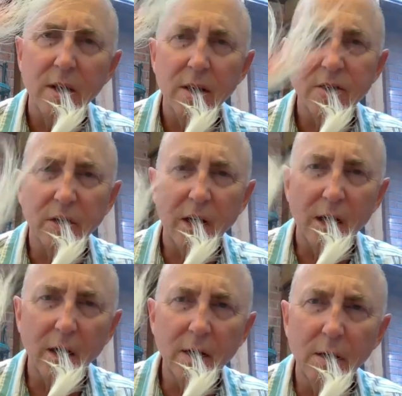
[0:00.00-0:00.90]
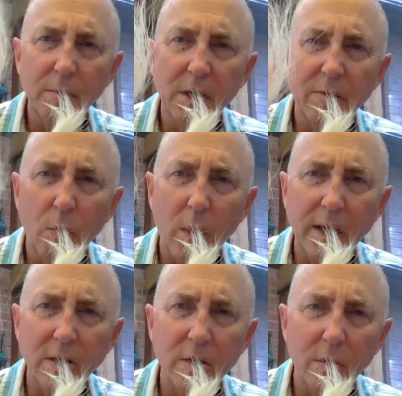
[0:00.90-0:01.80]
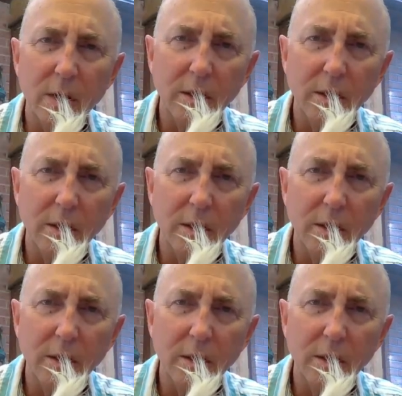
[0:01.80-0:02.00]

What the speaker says: so got a little bit of a weight to it.